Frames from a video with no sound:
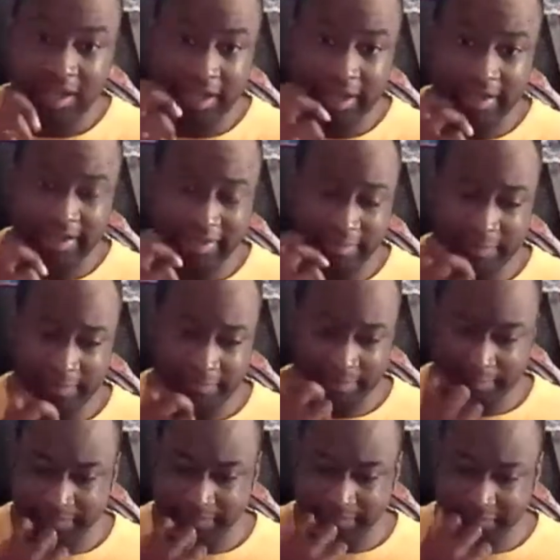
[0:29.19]
Um,
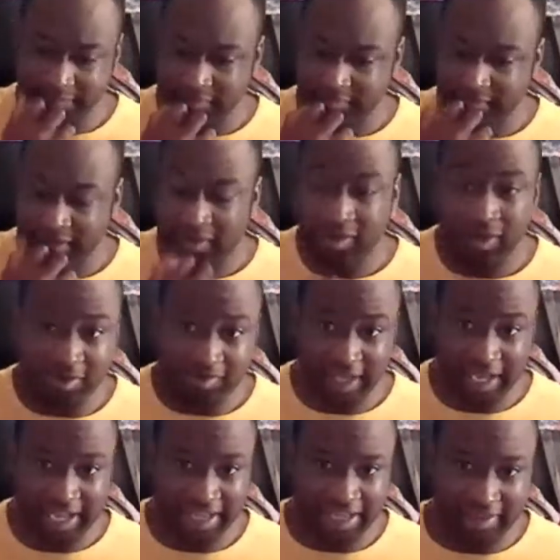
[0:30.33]
Hold on a
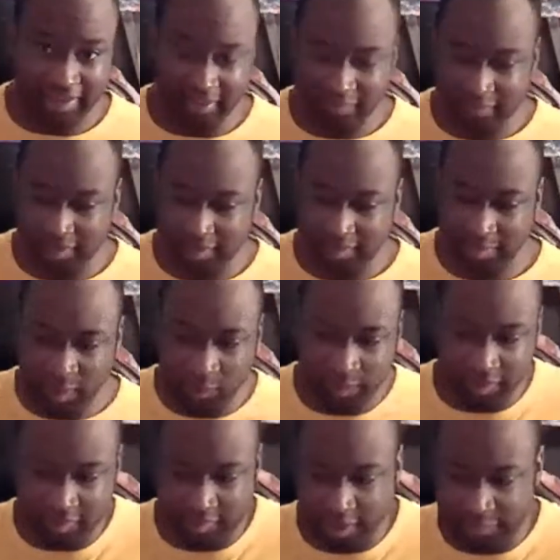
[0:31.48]
sec. I need to get something to
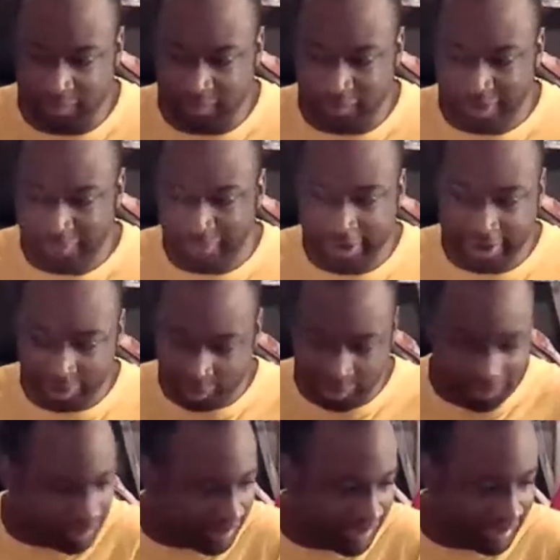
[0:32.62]
open this up. It's very
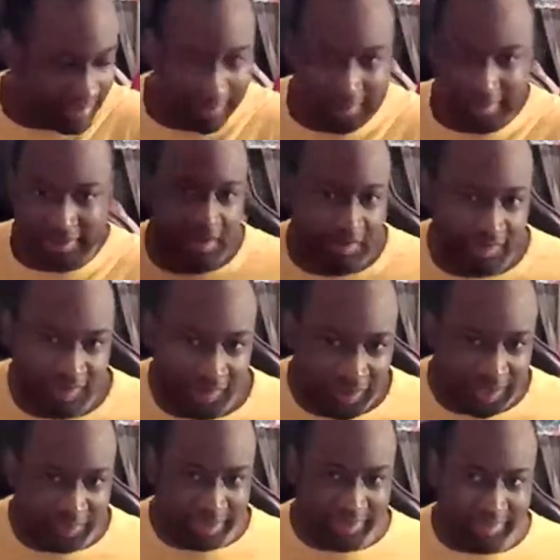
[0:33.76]
fragile. So
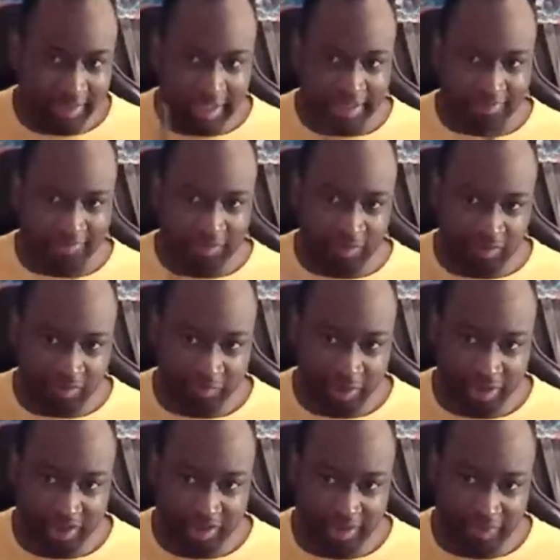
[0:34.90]
anyways, guys, viewer's
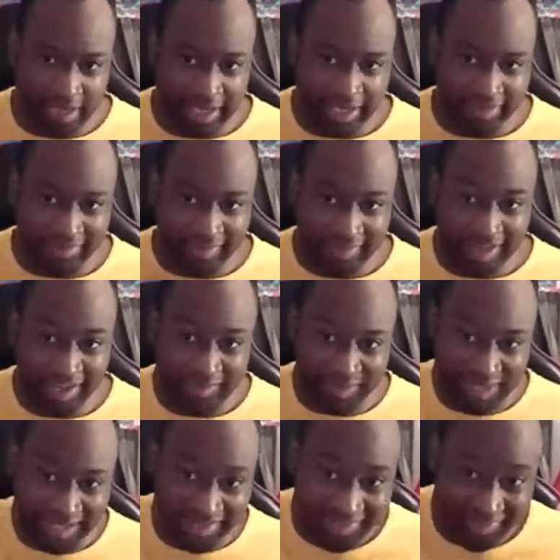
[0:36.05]
question device. So I thought I'd
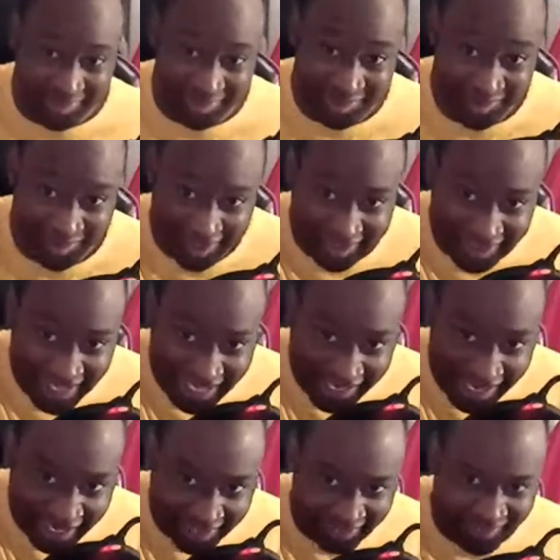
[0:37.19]
be, ooh, look at that, a
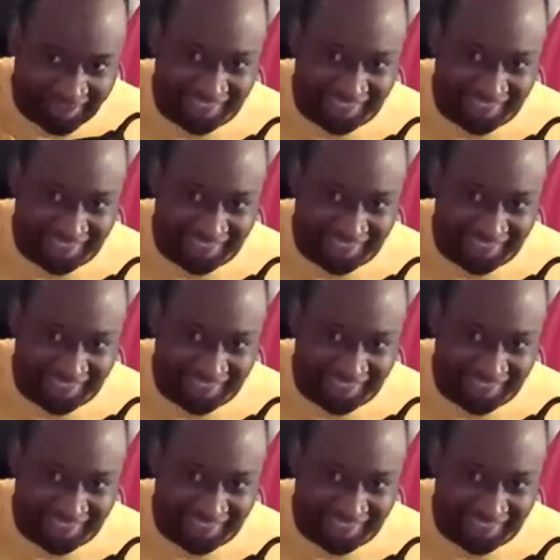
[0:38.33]
knife.